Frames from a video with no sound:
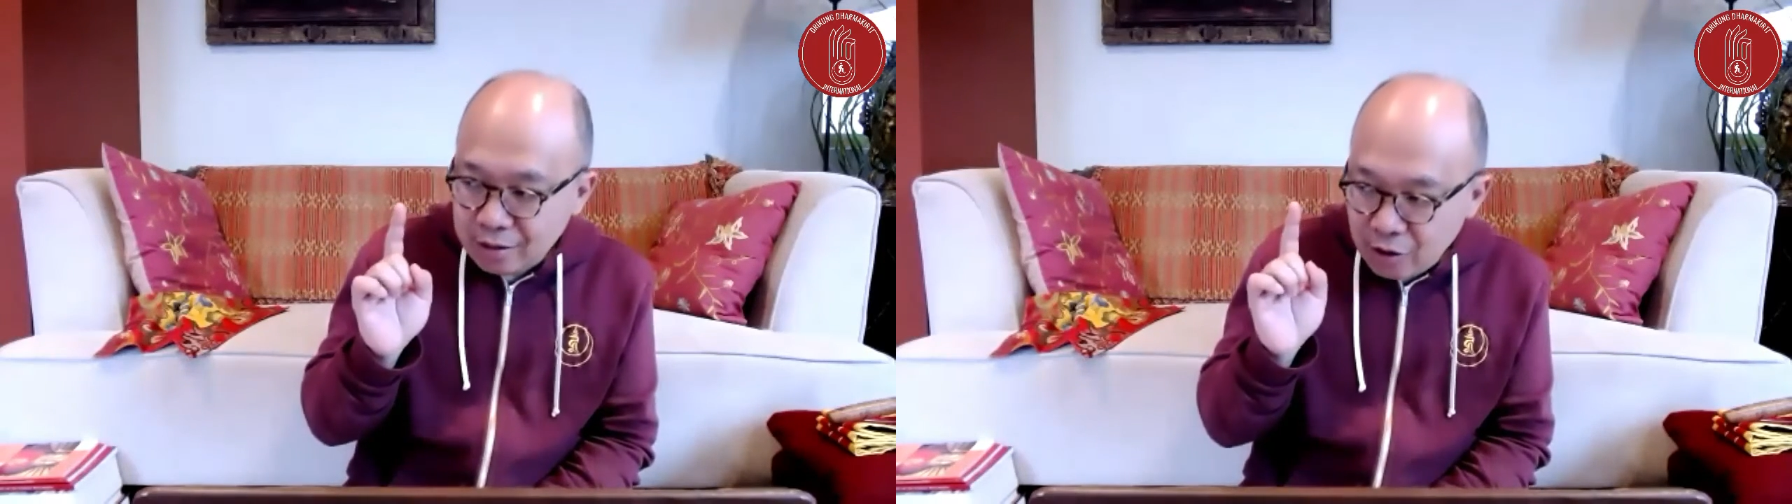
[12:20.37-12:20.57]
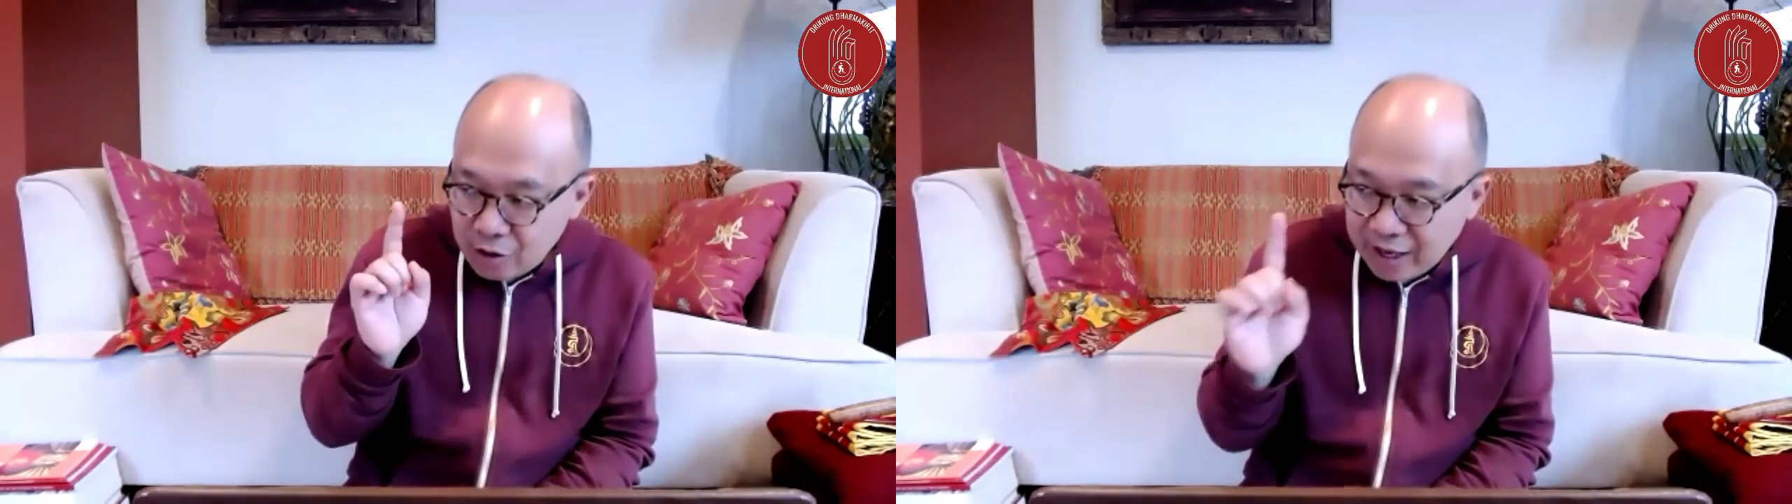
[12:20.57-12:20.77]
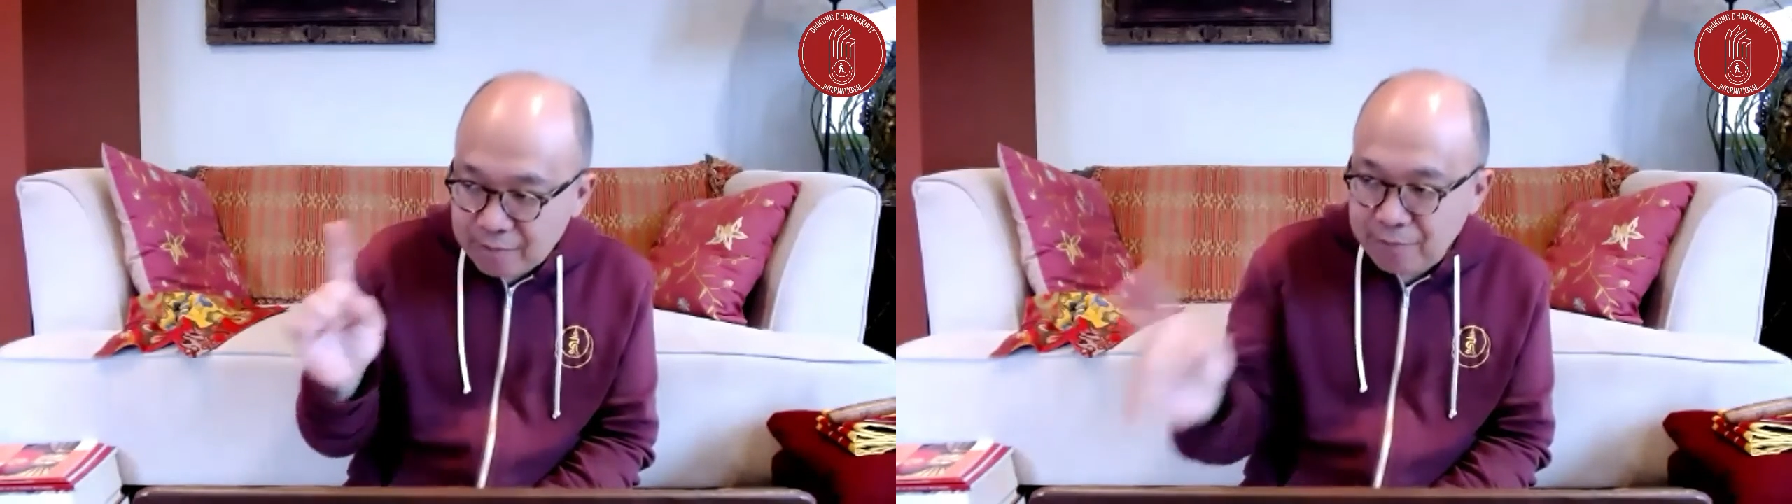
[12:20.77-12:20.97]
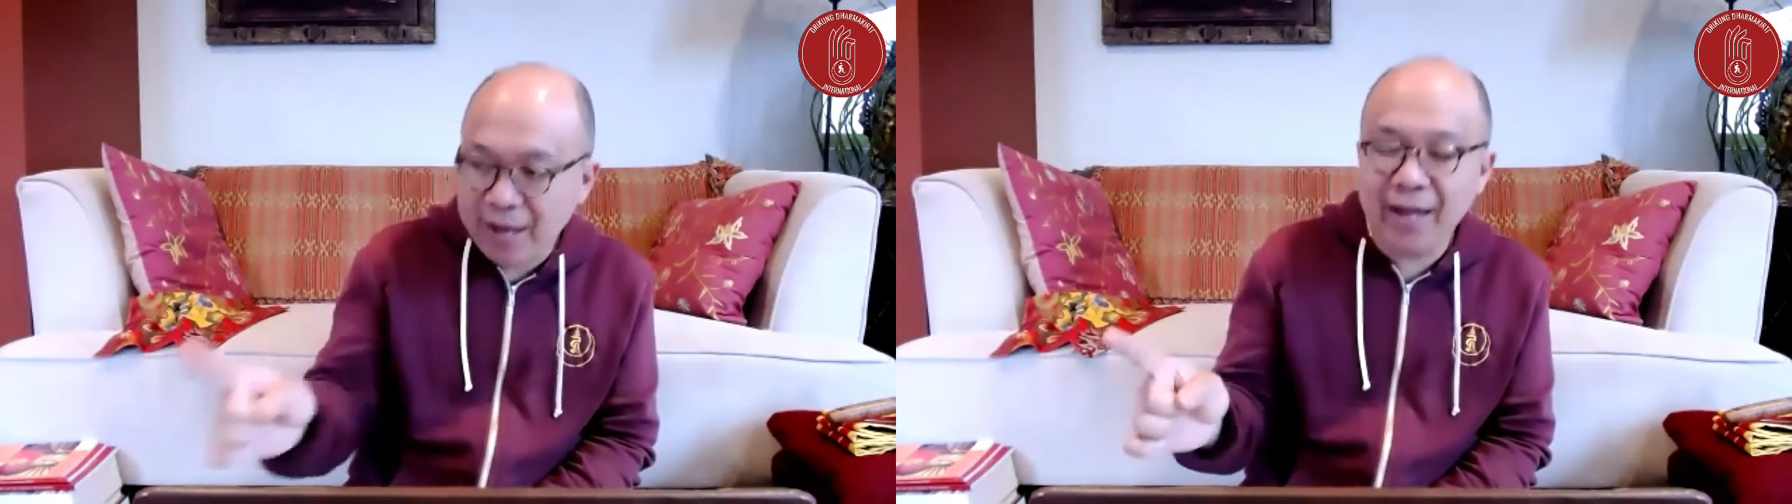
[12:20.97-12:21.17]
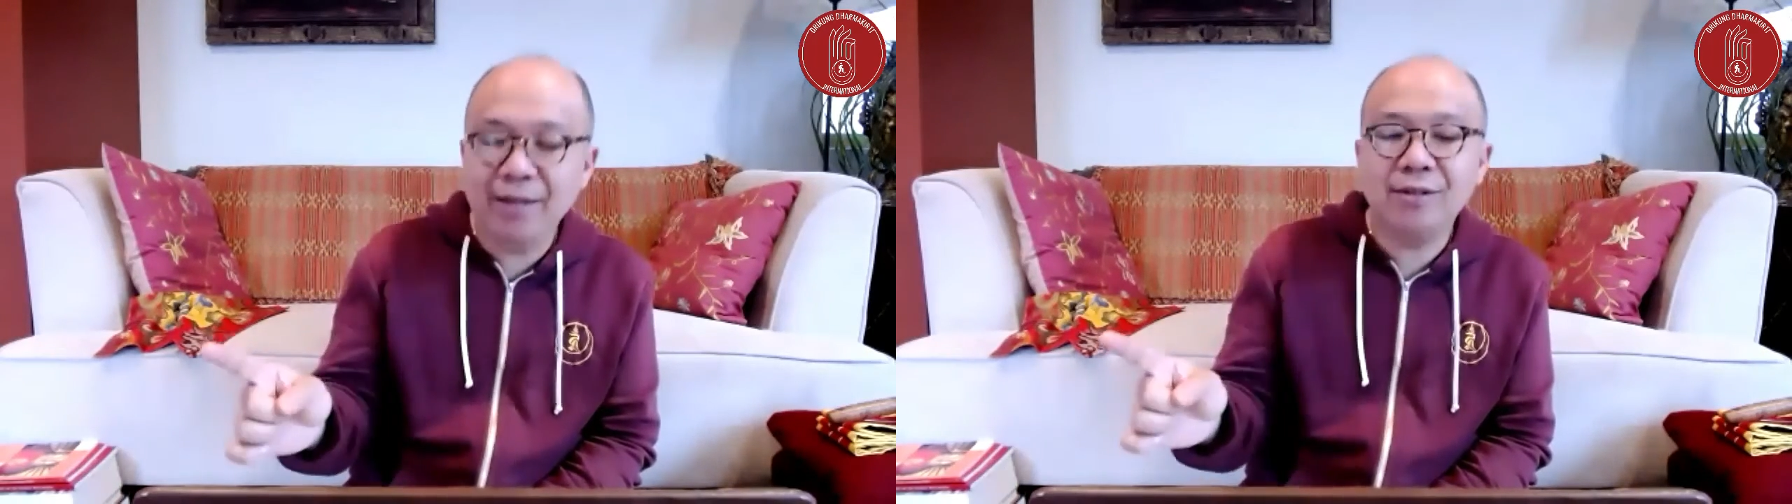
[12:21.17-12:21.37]
okay,
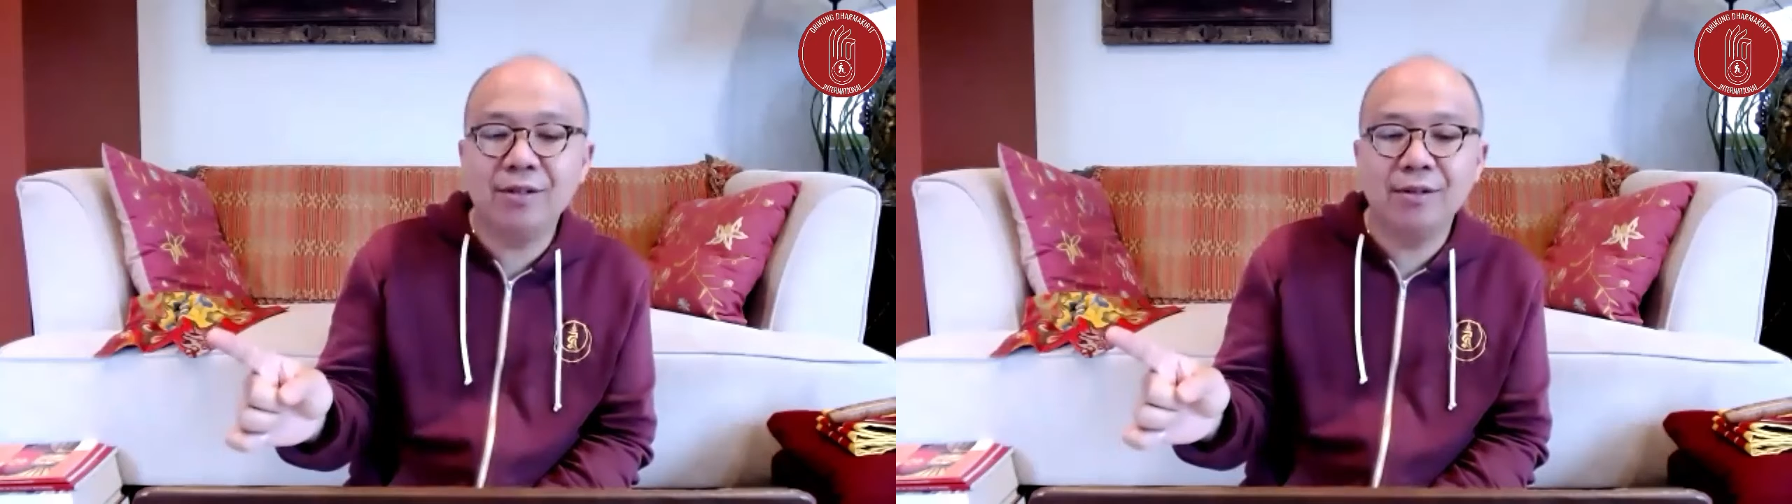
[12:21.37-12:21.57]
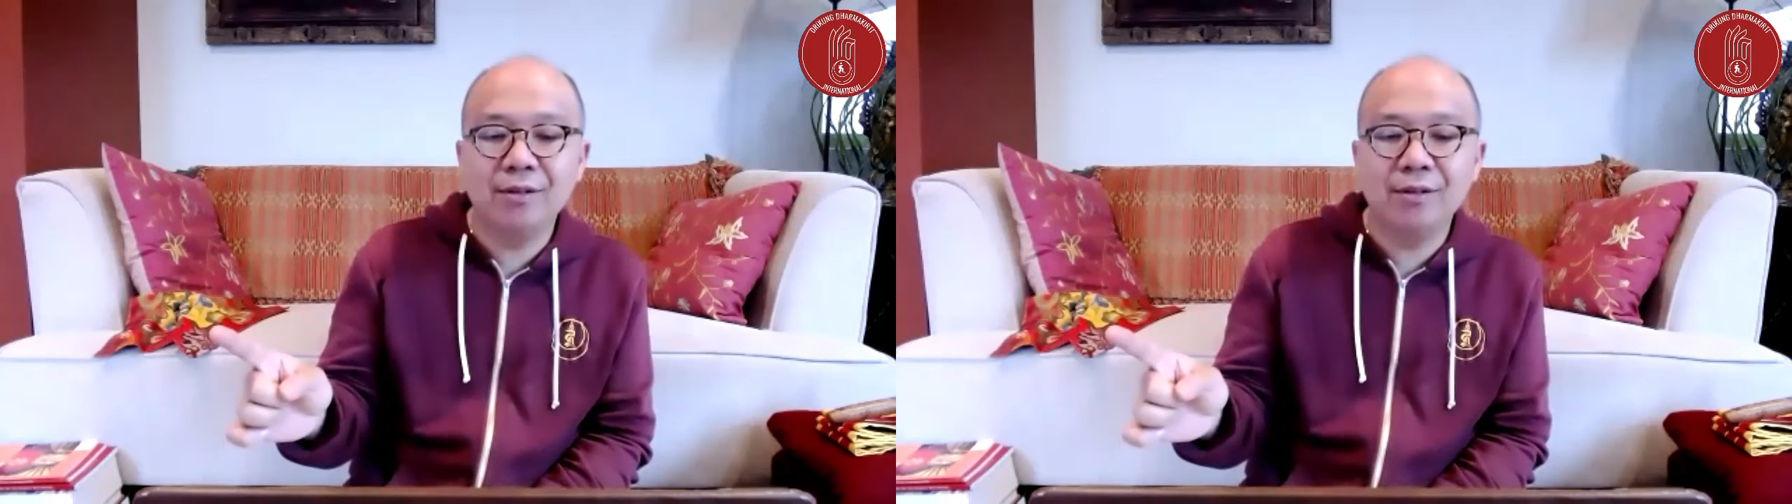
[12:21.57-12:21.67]
paint